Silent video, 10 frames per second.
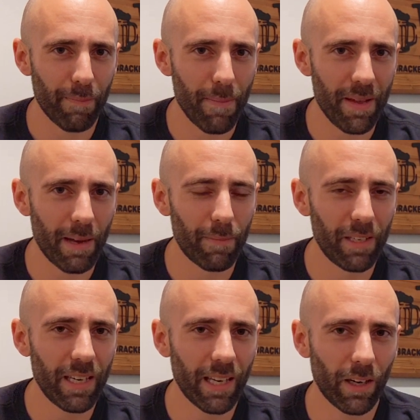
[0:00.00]
Like, maybe
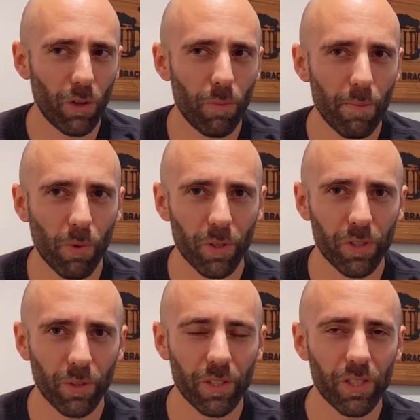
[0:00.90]
I'm leaning a little bit
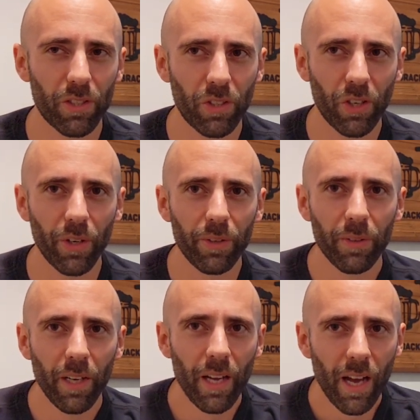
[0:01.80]
more towards the
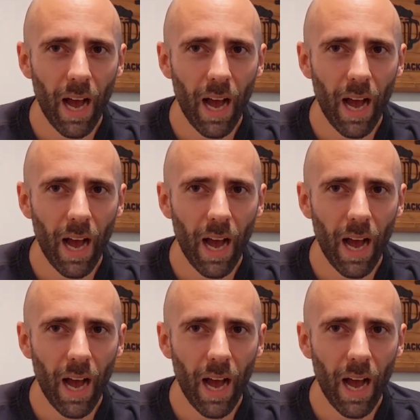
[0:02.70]
2.